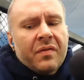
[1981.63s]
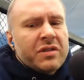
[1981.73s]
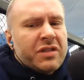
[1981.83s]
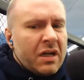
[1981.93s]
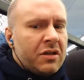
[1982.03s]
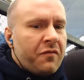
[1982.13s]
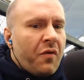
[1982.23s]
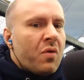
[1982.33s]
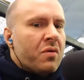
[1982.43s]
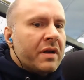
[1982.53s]
look
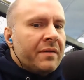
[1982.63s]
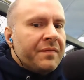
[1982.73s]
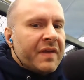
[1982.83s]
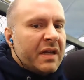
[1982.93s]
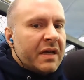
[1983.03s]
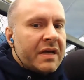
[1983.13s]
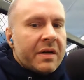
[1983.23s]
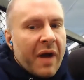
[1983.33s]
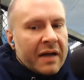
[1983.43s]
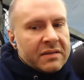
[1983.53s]
for in a
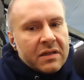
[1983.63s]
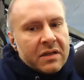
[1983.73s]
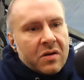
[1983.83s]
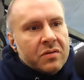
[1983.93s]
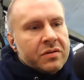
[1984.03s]
kickboxing coach,